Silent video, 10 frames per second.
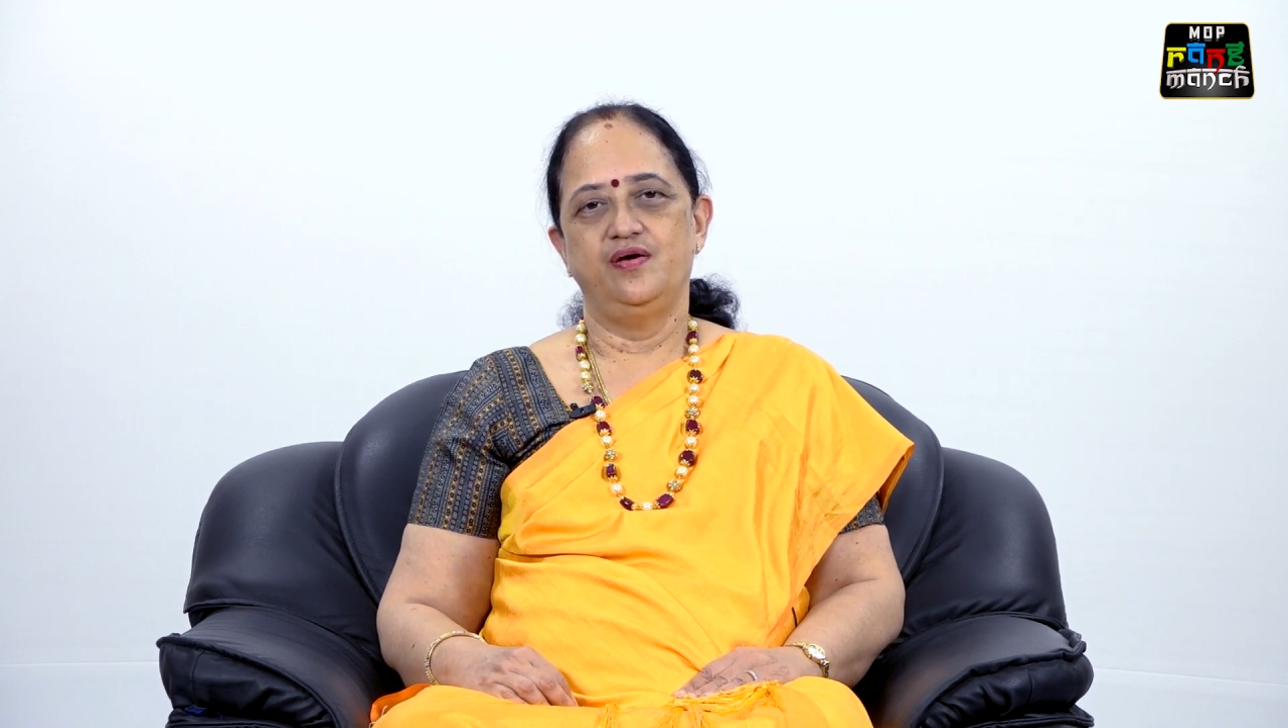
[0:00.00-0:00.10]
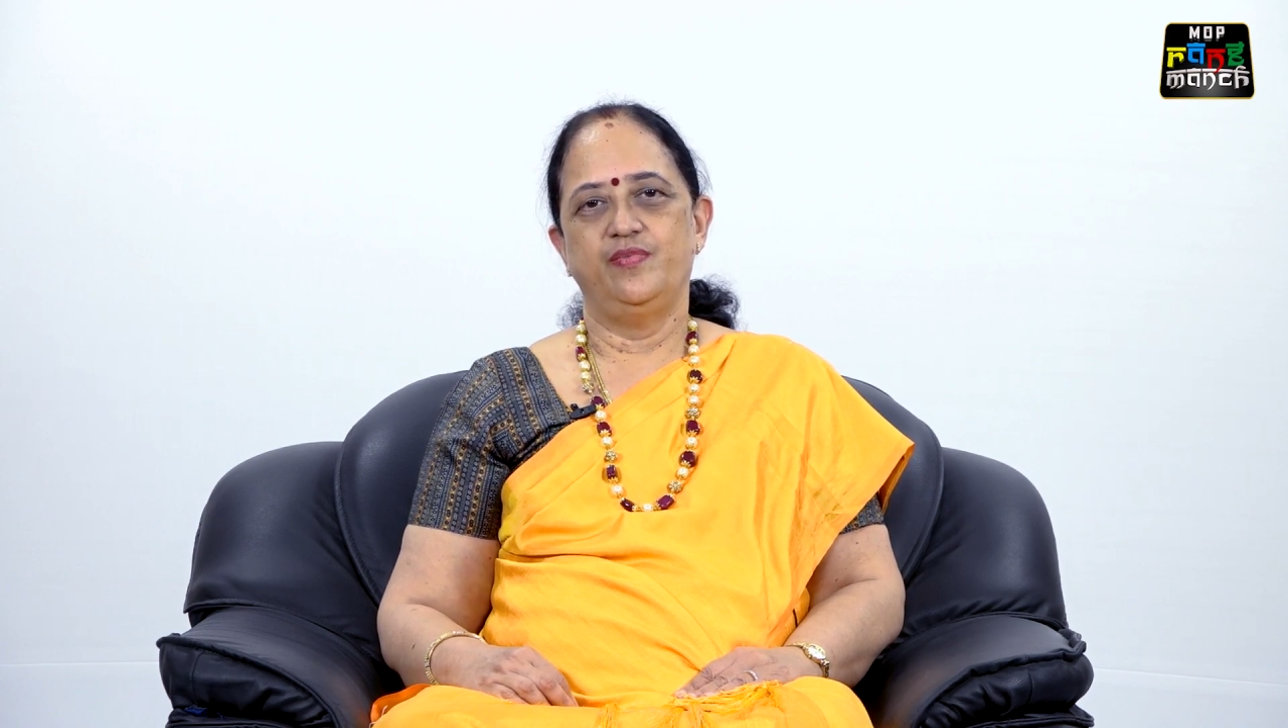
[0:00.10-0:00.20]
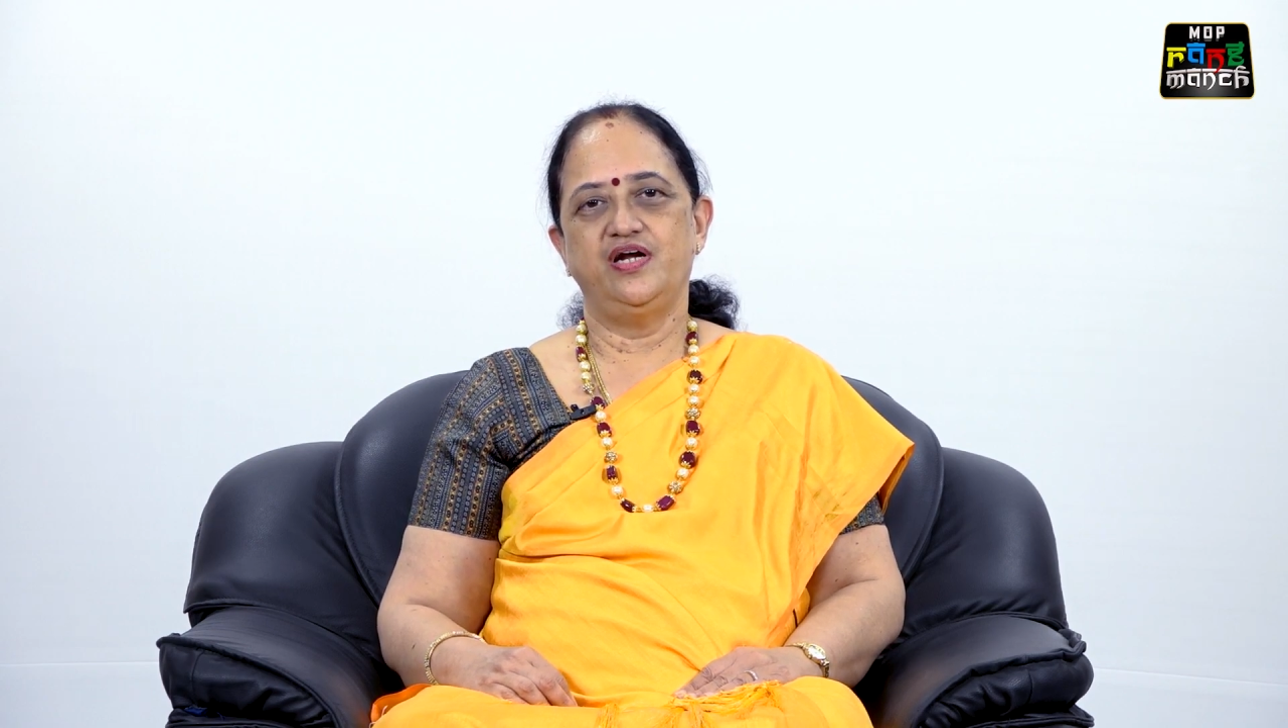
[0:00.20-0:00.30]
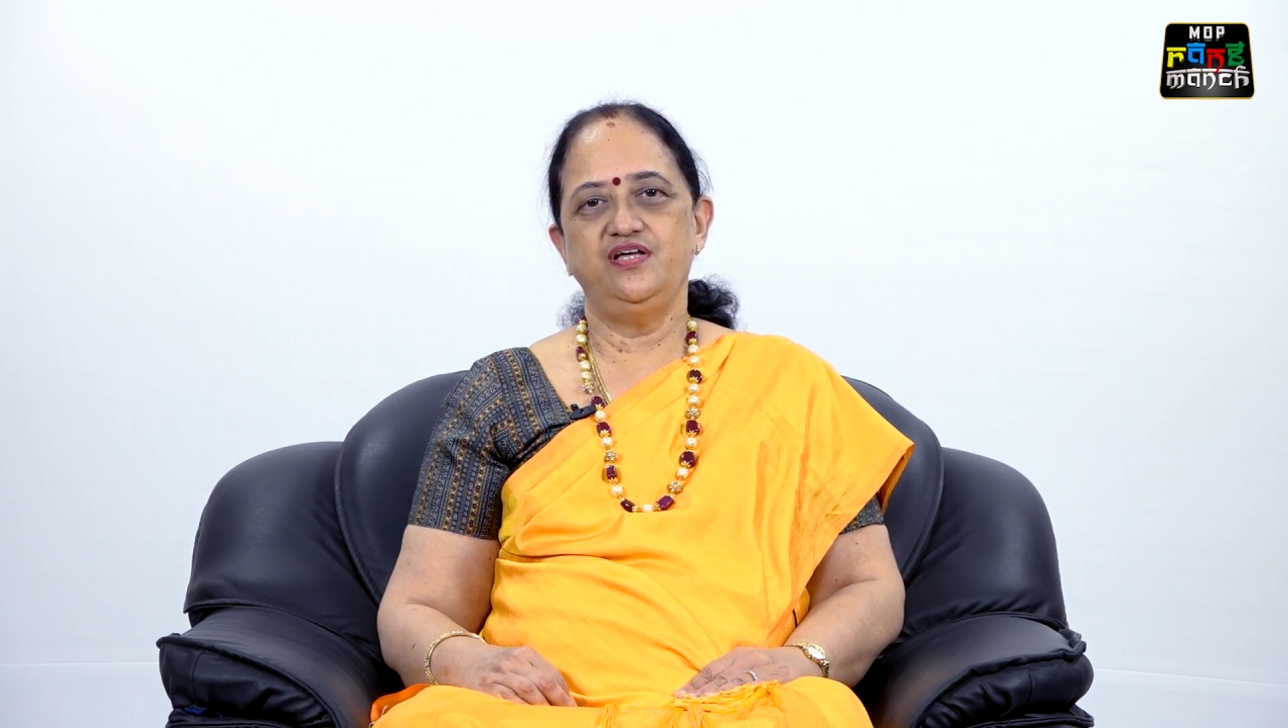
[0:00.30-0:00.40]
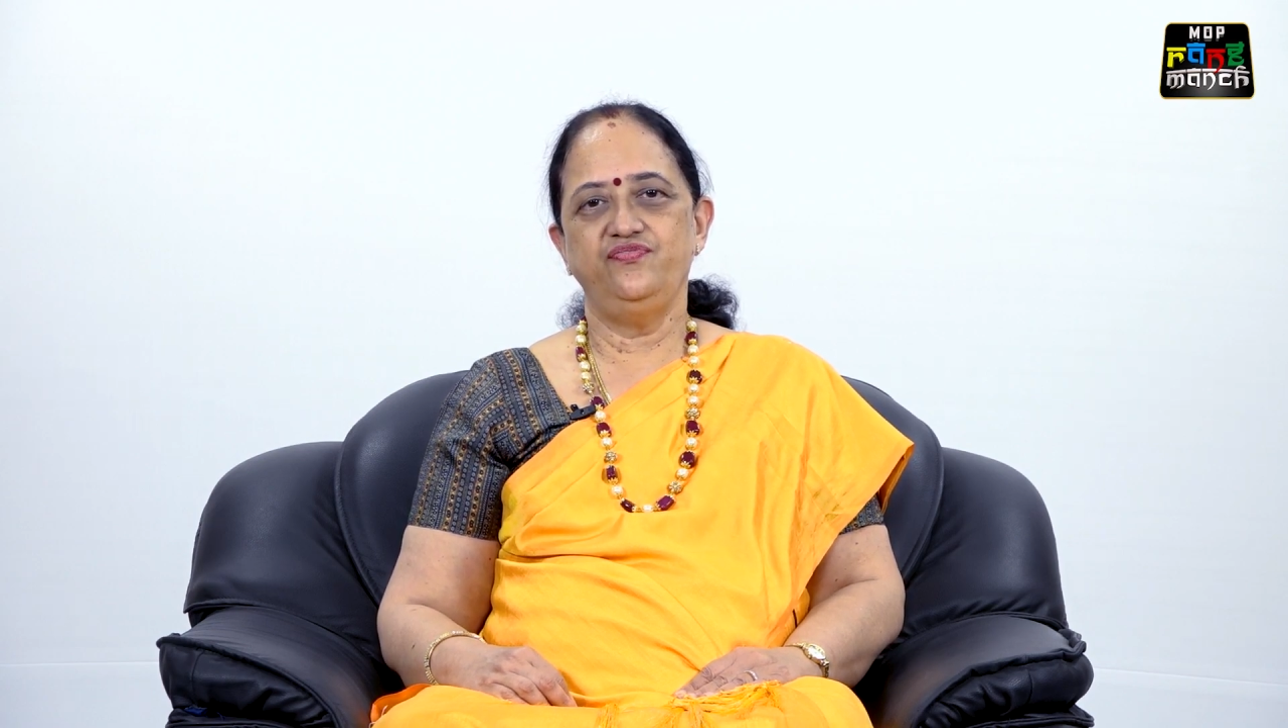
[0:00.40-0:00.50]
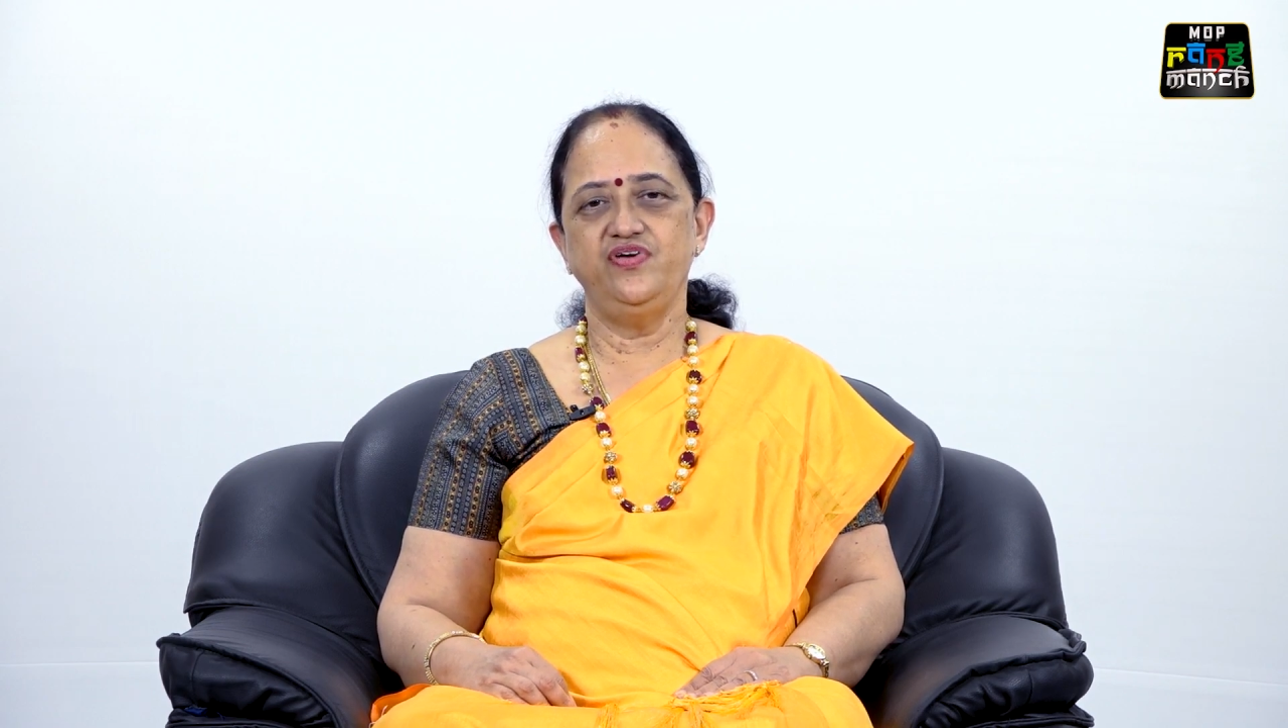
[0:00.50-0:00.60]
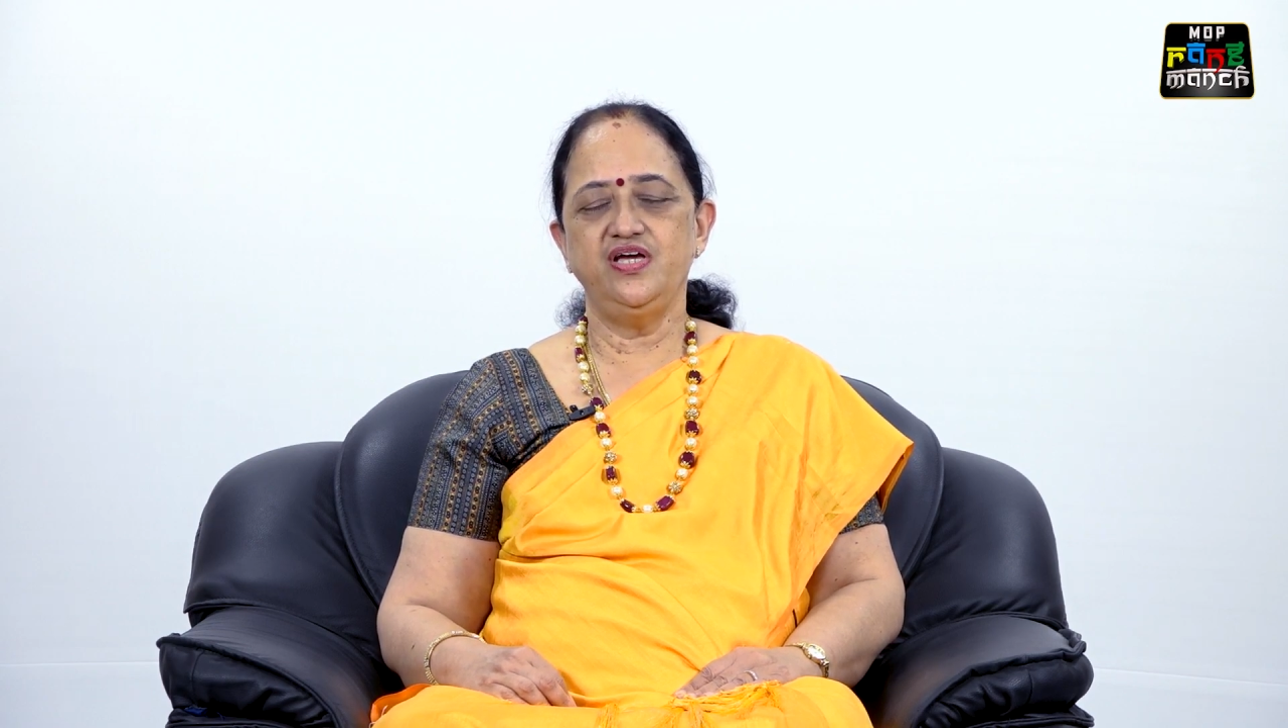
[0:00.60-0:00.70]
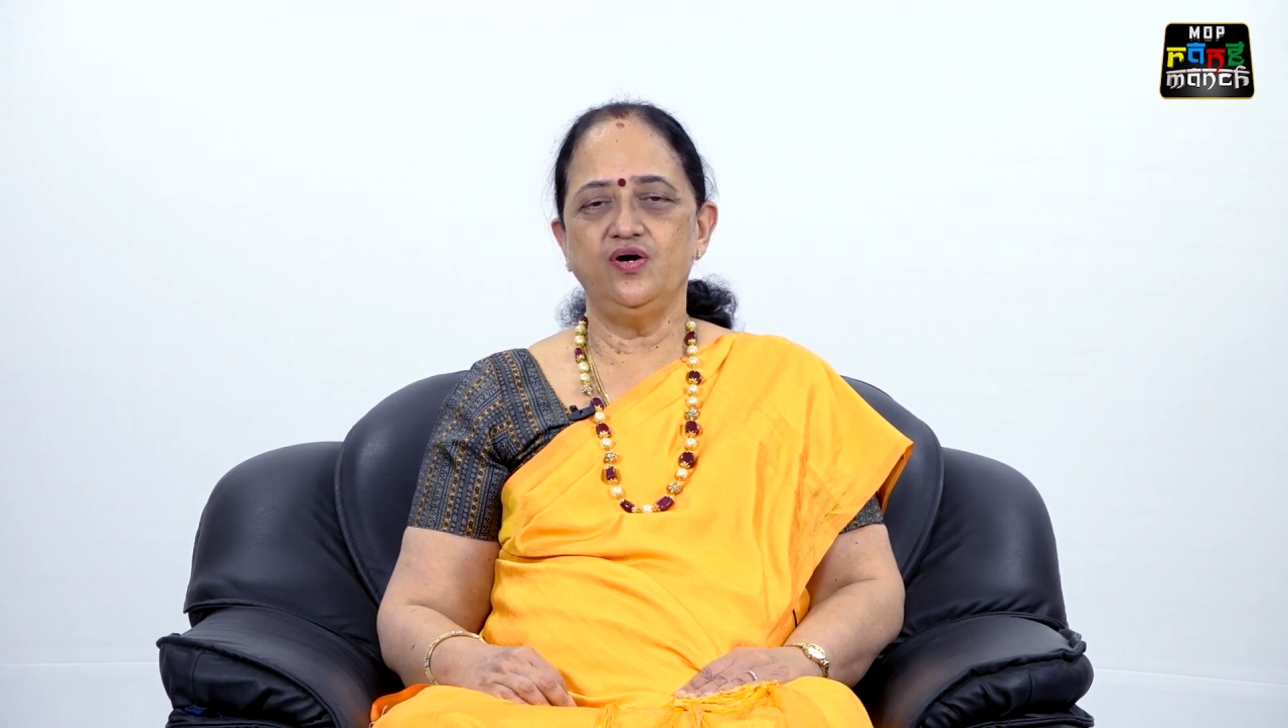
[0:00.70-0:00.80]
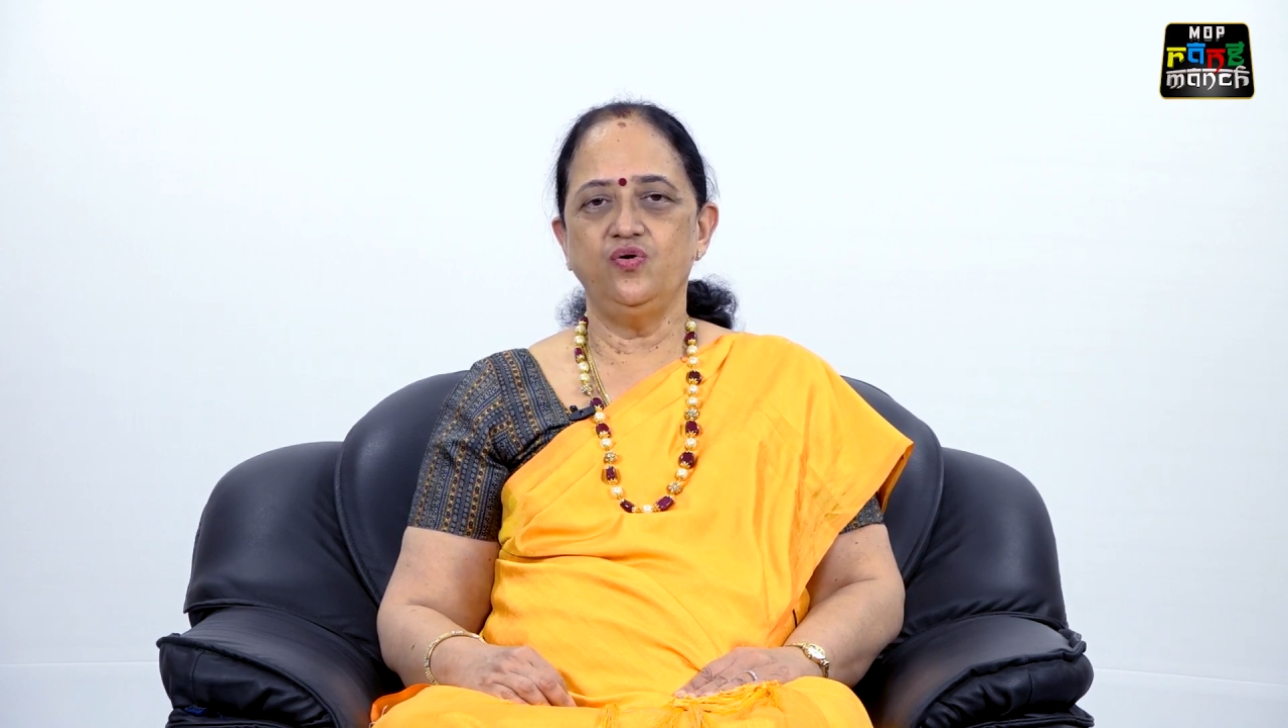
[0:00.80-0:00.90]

But if we are